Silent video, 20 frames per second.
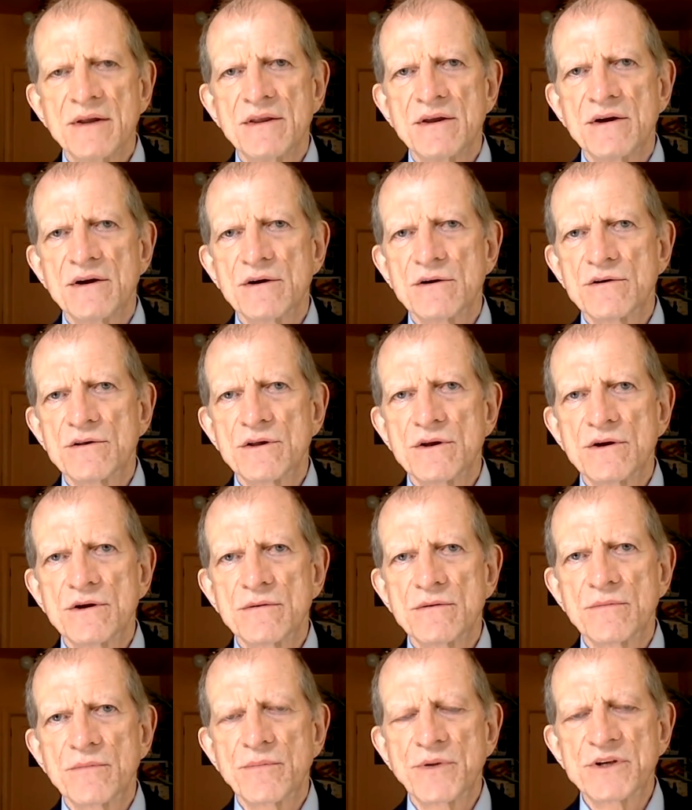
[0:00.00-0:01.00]

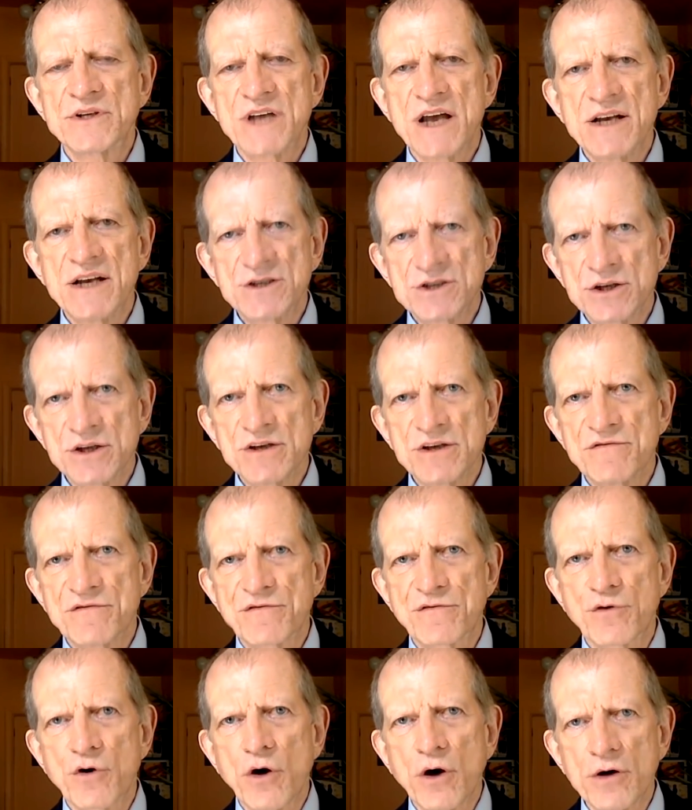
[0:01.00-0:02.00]
they're potentially
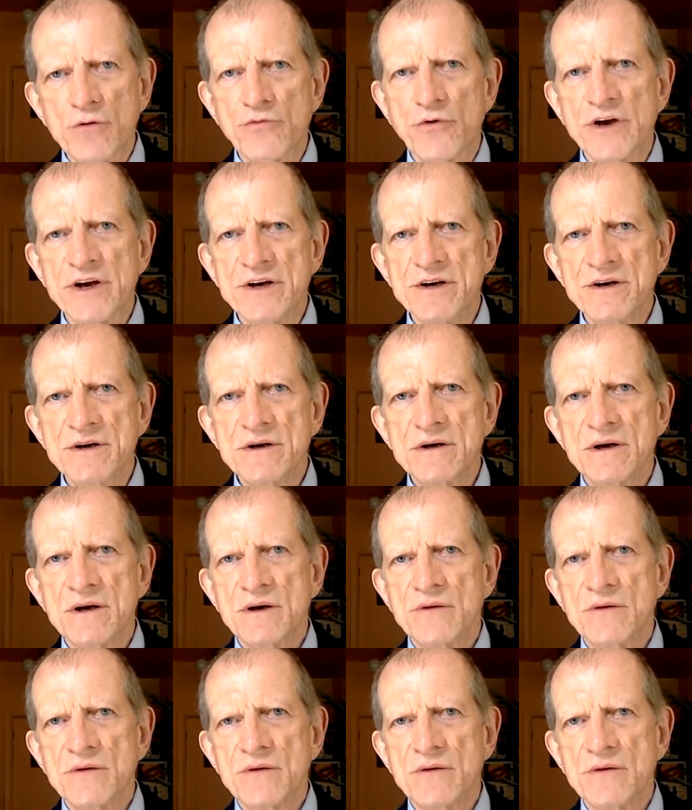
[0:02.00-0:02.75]
fraud-ridden.